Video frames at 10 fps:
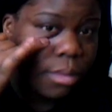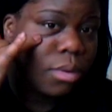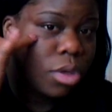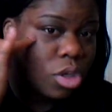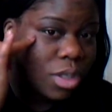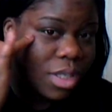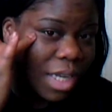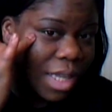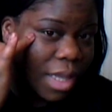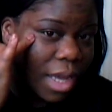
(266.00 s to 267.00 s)
use
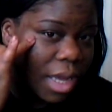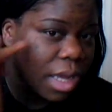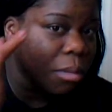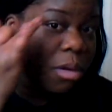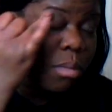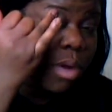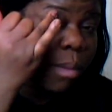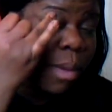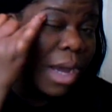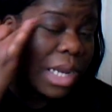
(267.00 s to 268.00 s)
concealer there, and I'm going to
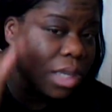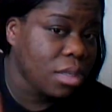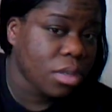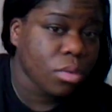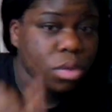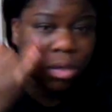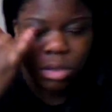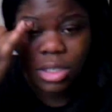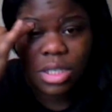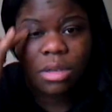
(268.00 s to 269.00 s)
prime my eyelids also
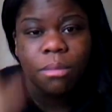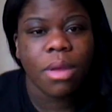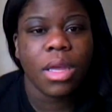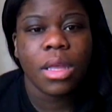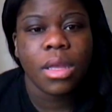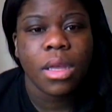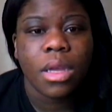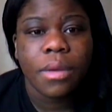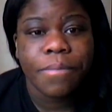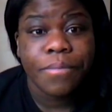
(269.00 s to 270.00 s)
to conceal my
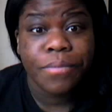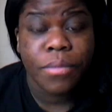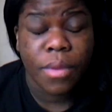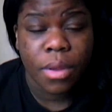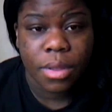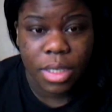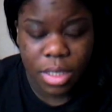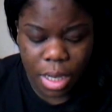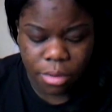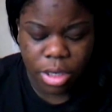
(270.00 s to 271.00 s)

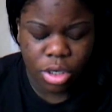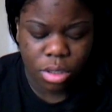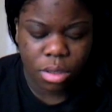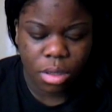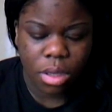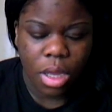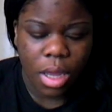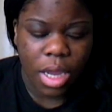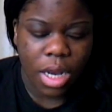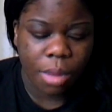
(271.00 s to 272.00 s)
discoloration.
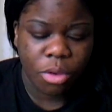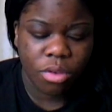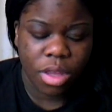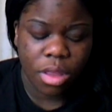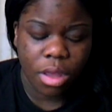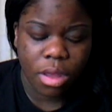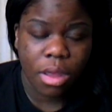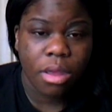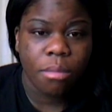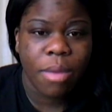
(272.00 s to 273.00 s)
And I'm using the
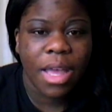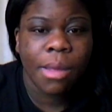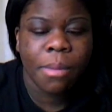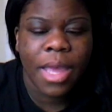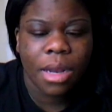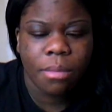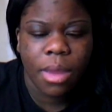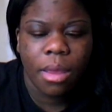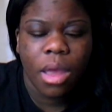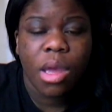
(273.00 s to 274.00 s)
Makeup
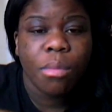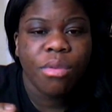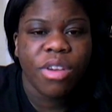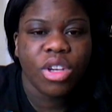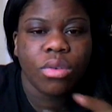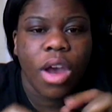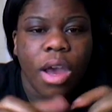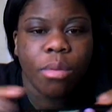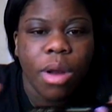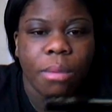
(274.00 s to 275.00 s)
Academy Professional
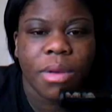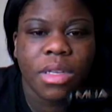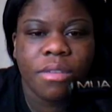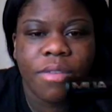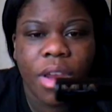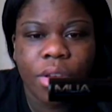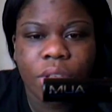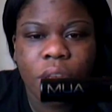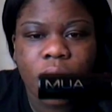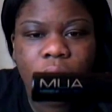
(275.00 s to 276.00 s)
Eye Primer. It's very
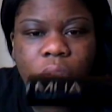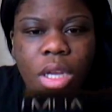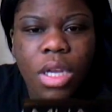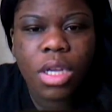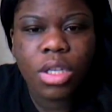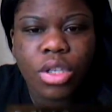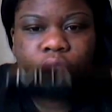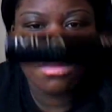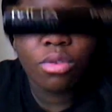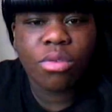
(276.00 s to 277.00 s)
good.
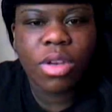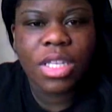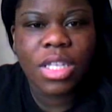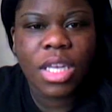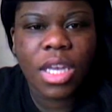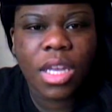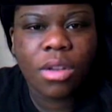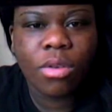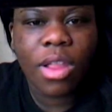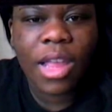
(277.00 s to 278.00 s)
Stops
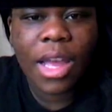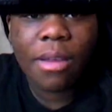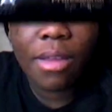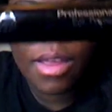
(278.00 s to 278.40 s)
creasing, all of that